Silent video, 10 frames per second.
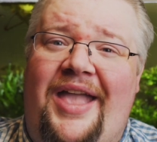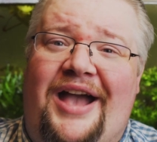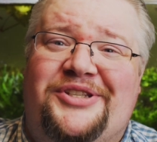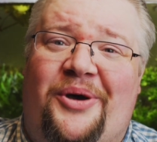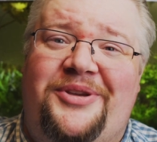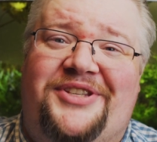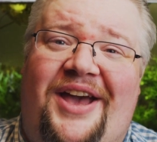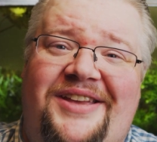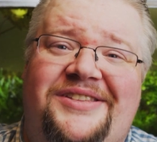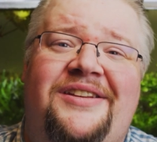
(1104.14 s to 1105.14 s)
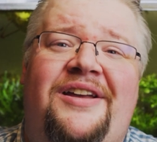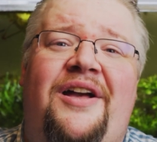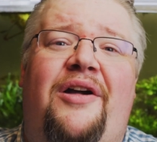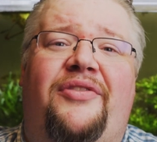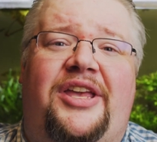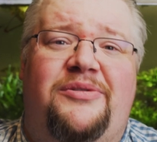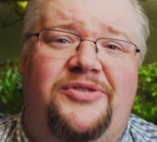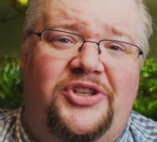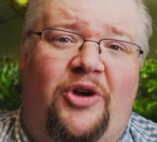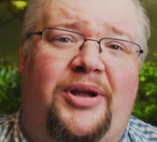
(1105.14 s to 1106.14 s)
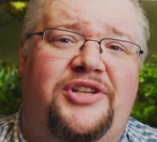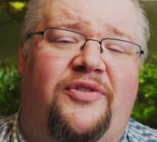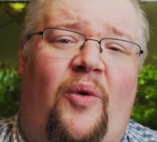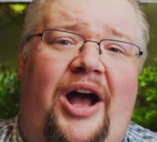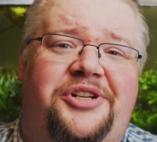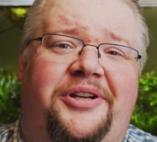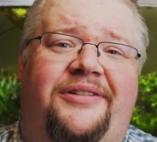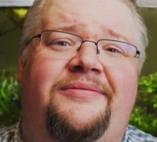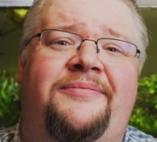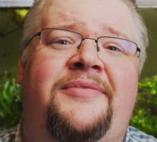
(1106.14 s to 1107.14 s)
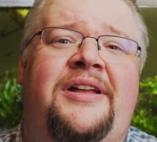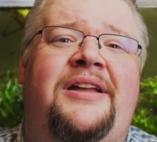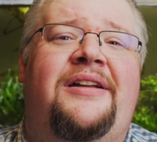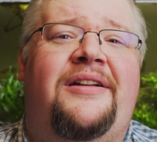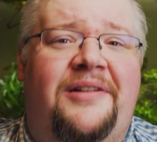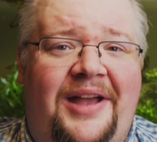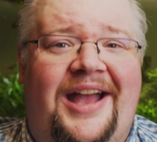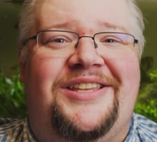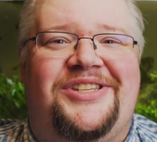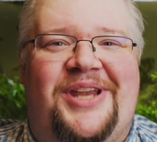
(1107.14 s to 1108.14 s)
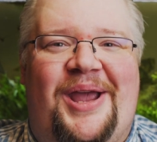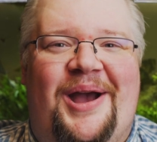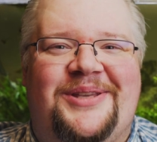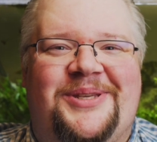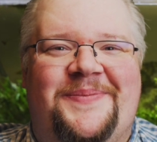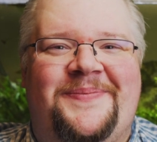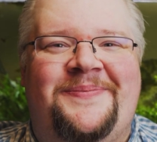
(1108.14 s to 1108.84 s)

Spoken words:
As always, guys, thank you so much for watching, and stay awesome.